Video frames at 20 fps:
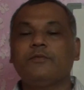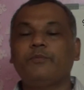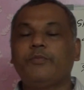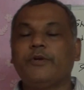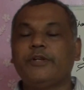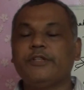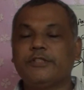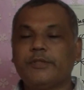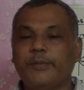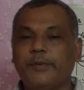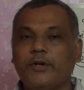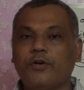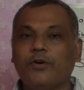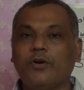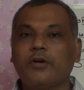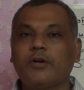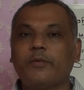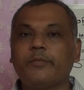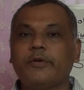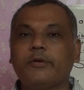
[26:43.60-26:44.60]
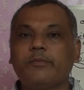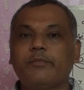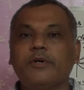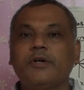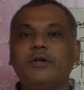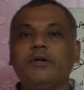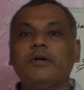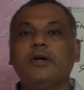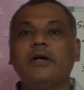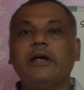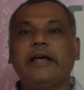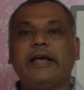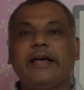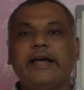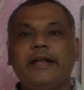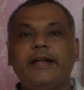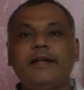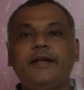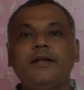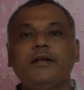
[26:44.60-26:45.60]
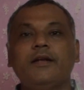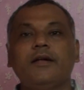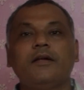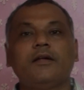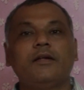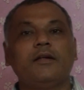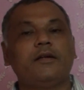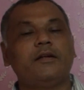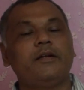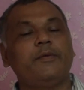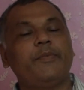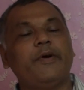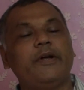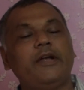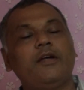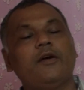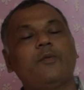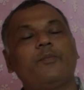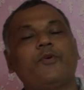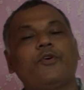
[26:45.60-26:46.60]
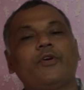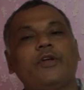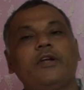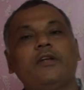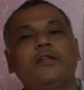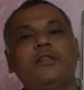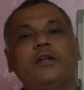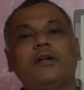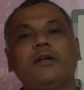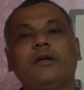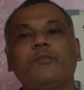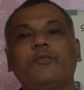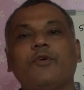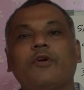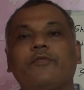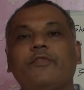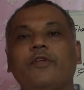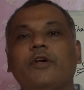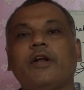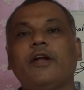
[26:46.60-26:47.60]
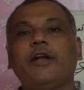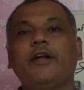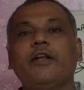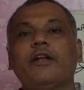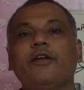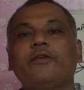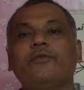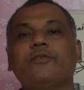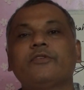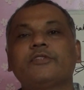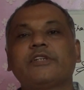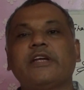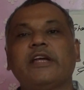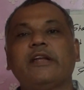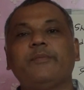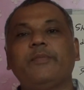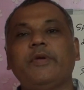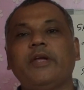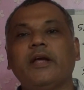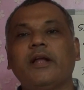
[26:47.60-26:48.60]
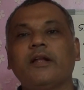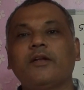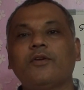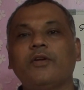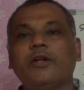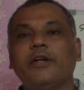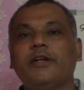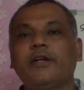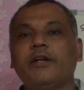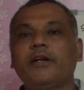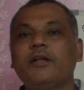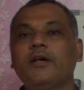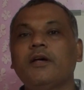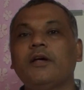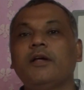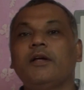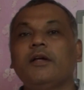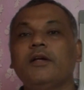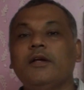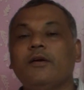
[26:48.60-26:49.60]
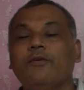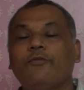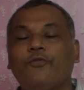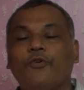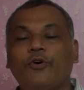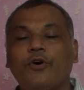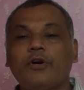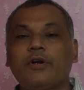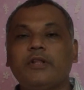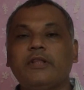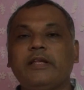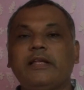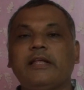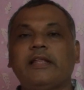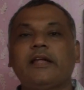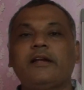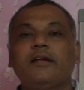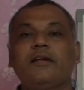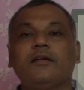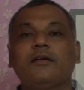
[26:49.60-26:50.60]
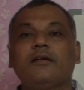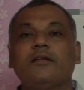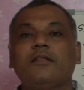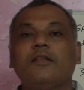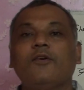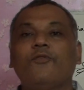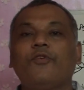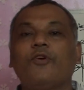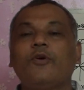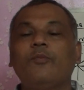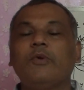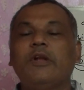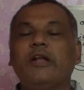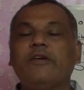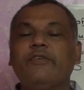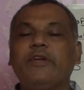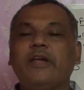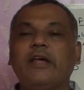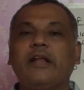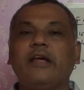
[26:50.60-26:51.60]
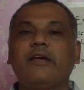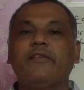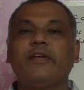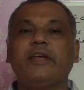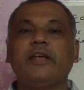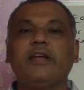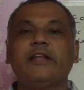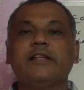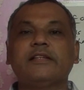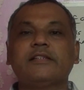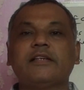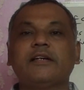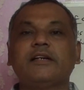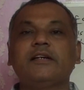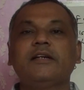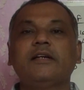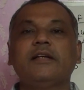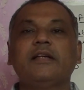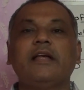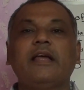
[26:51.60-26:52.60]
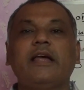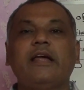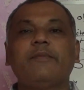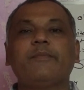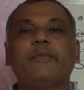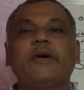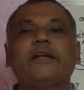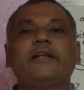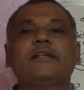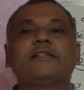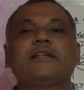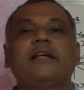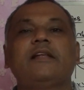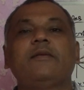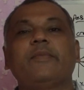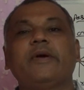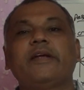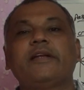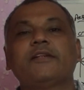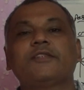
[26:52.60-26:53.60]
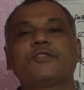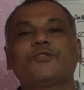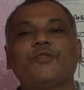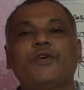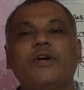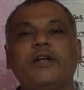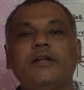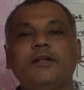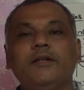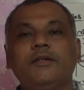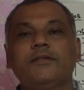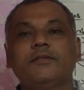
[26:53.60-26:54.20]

principal quantum number n. Depending upon it, the number of the radial nodes can be calculated. For that, the formula we are having, it is a n minus l minus 1.